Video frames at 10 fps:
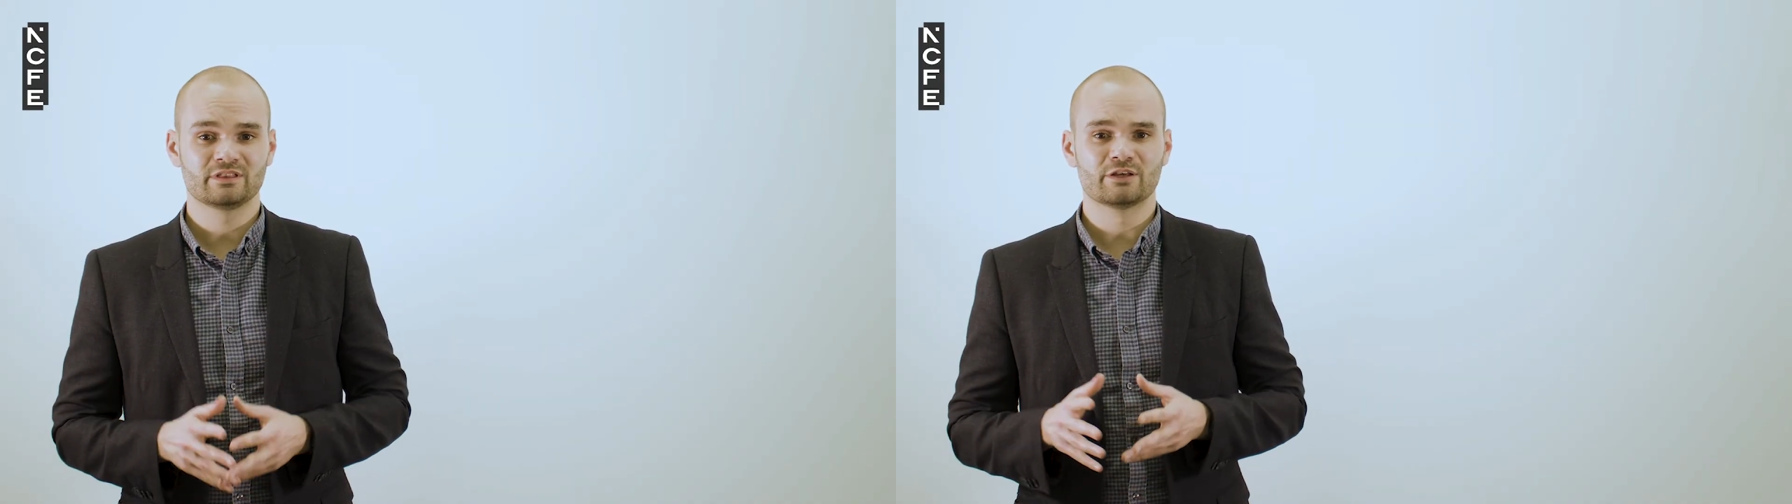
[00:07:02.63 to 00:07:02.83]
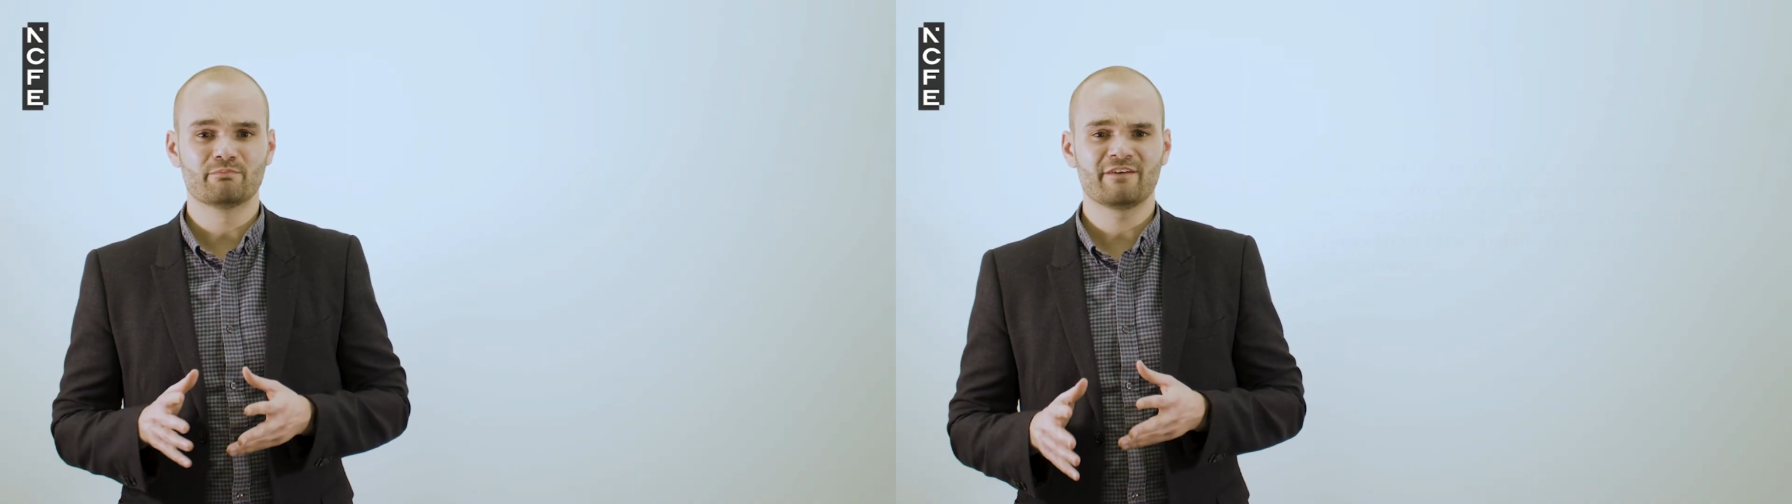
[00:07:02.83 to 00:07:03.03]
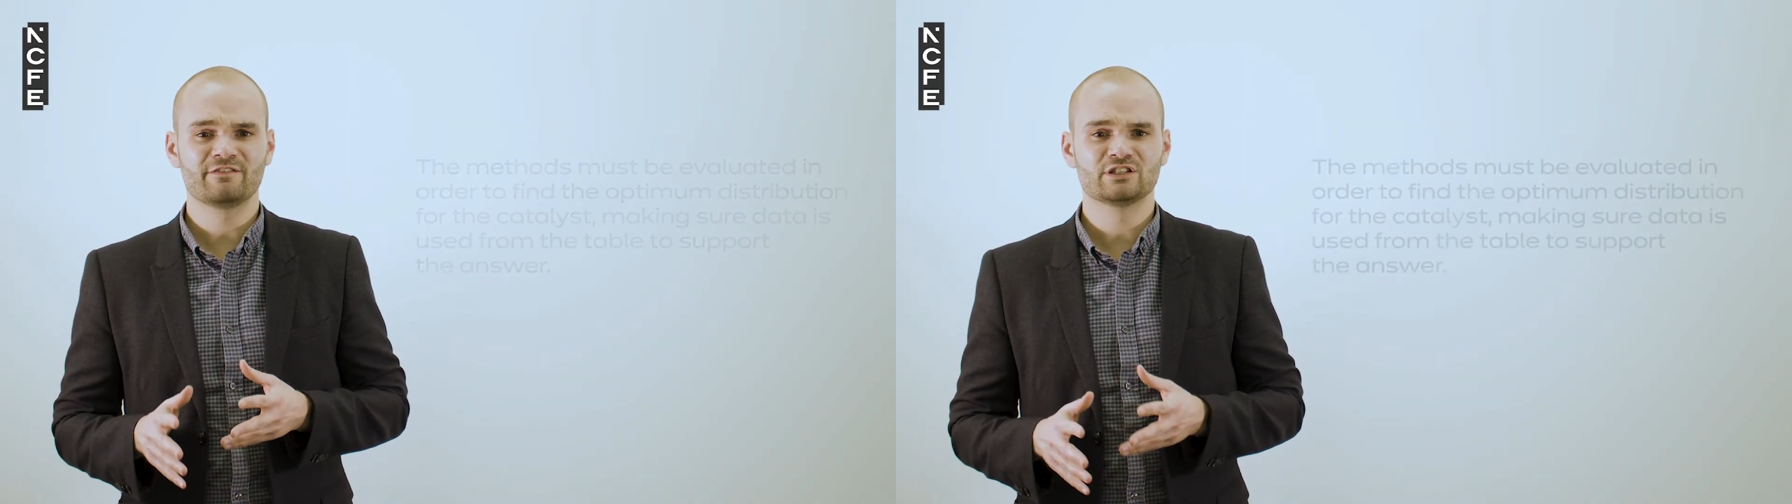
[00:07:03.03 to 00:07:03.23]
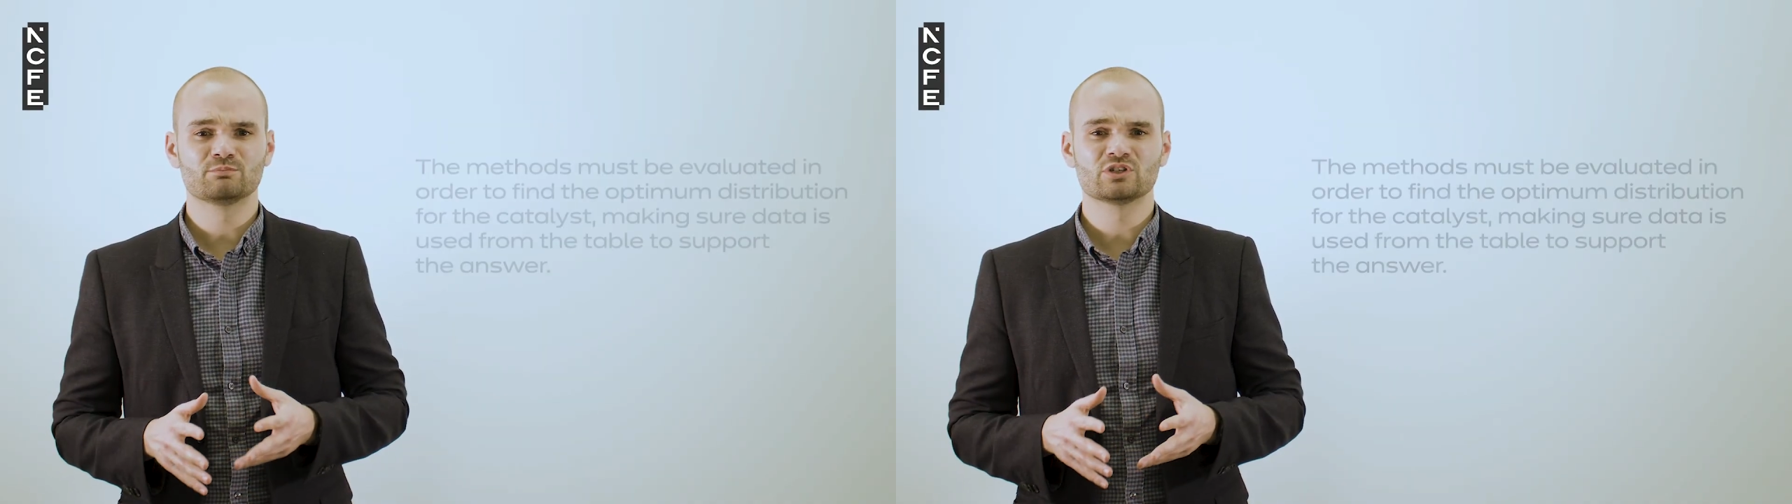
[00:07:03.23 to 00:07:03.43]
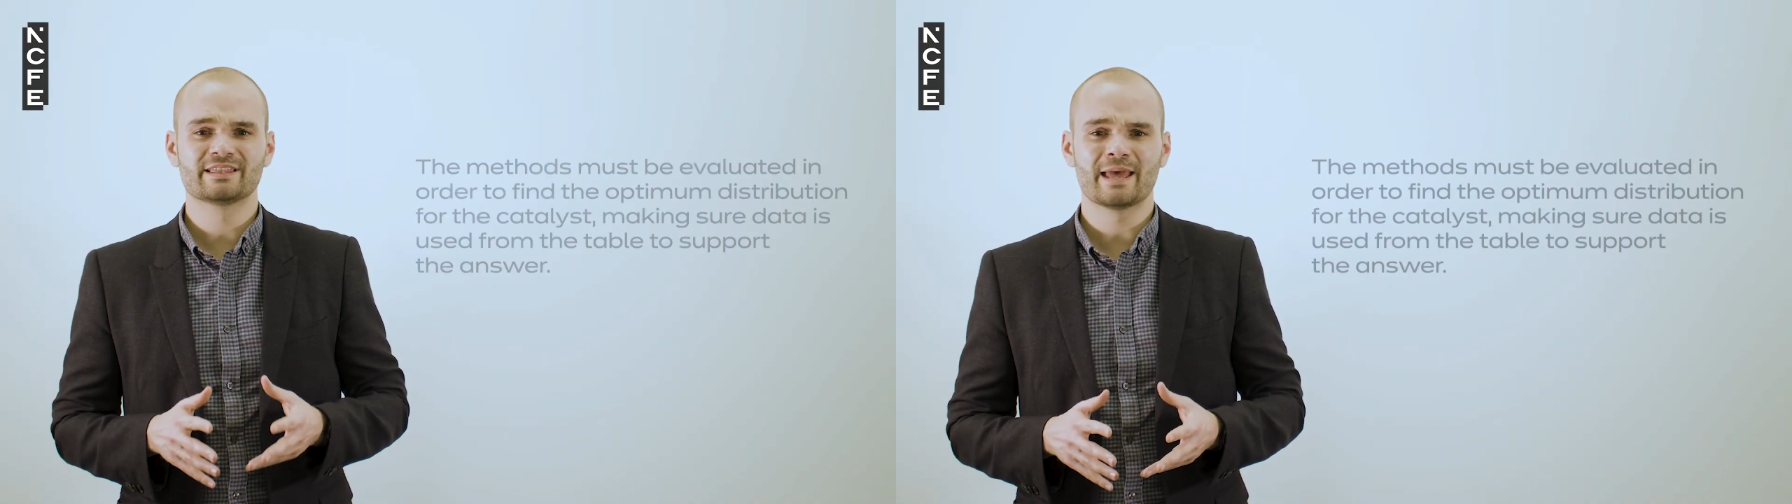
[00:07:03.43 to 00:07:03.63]
the methods
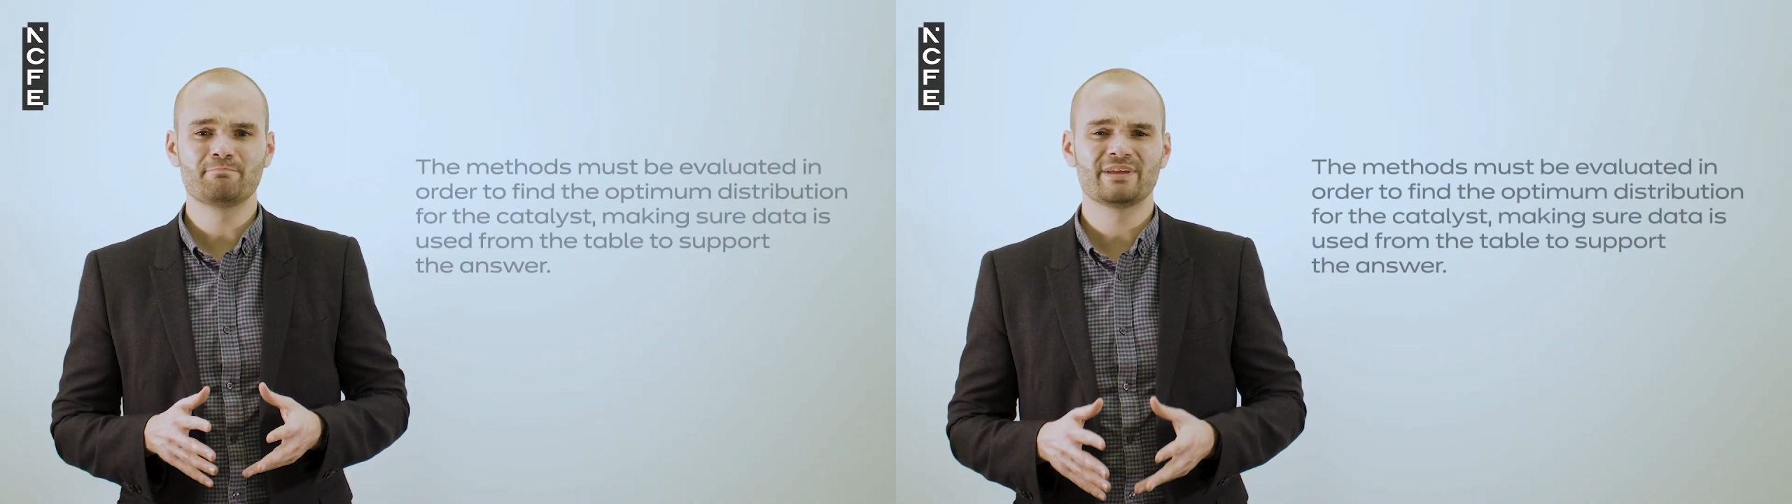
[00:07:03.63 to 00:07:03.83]
must then